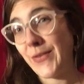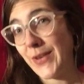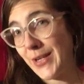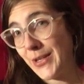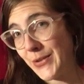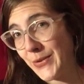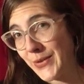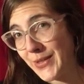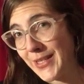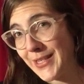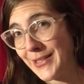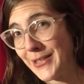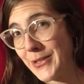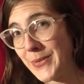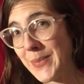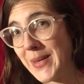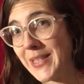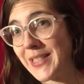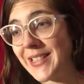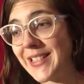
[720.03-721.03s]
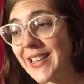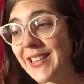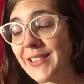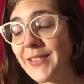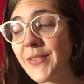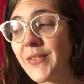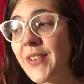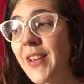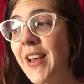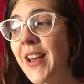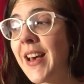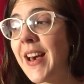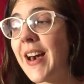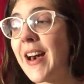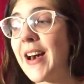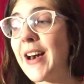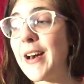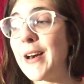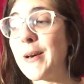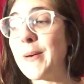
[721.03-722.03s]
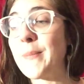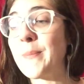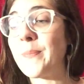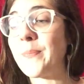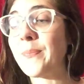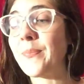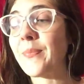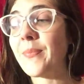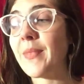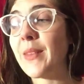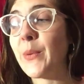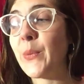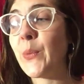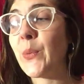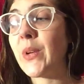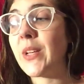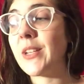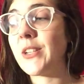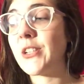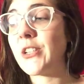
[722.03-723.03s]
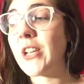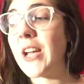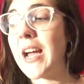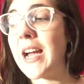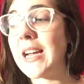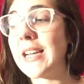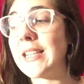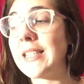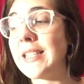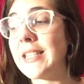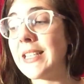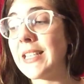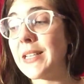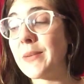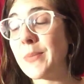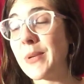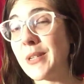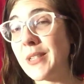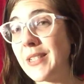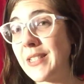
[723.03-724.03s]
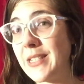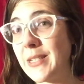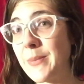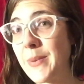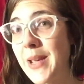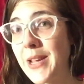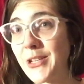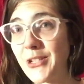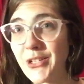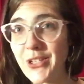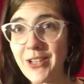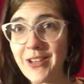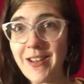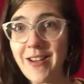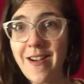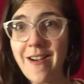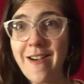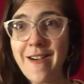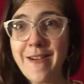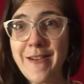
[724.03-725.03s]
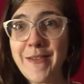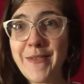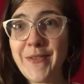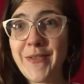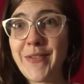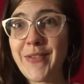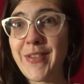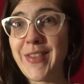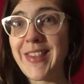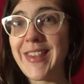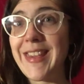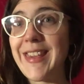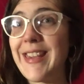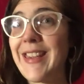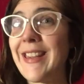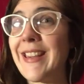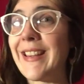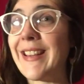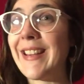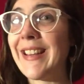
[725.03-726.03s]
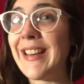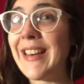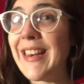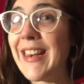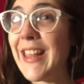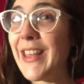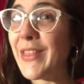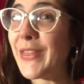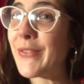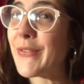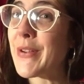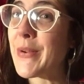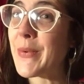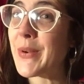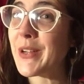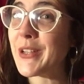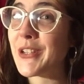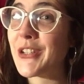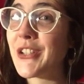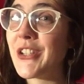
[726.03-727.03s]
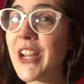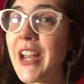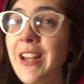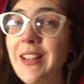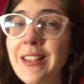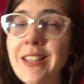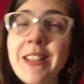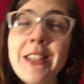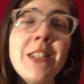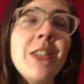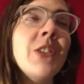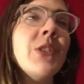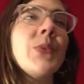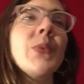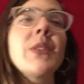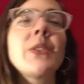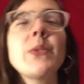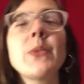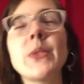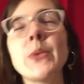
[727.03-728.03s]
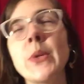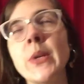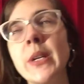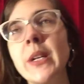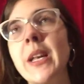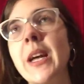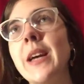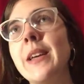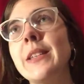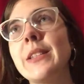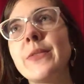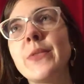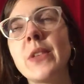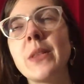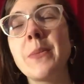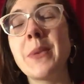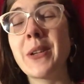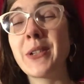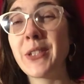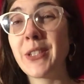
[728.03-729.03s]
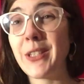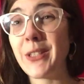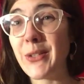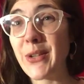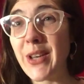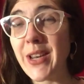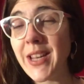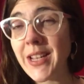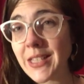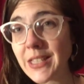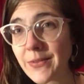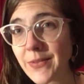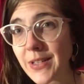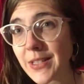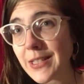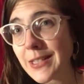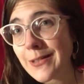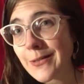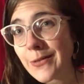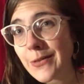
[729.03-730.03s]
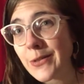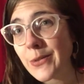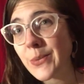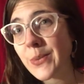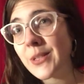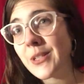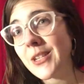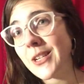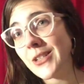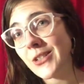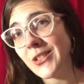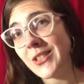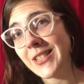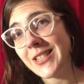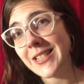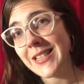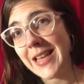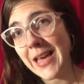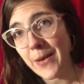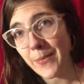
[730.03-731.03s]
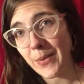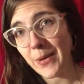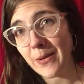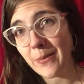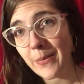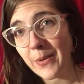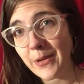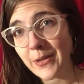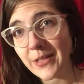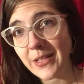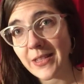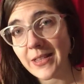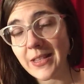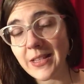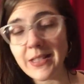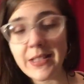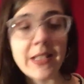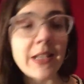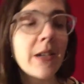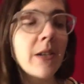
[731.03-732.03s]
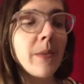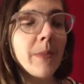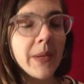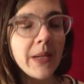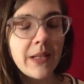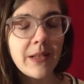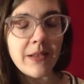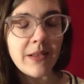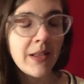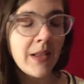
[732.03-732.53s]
I do say so myself, which I did in participation of the Knit 3 Words Challenge, which was organized for the Barcelona Knits Festival, which actually didn't happen in person this year, but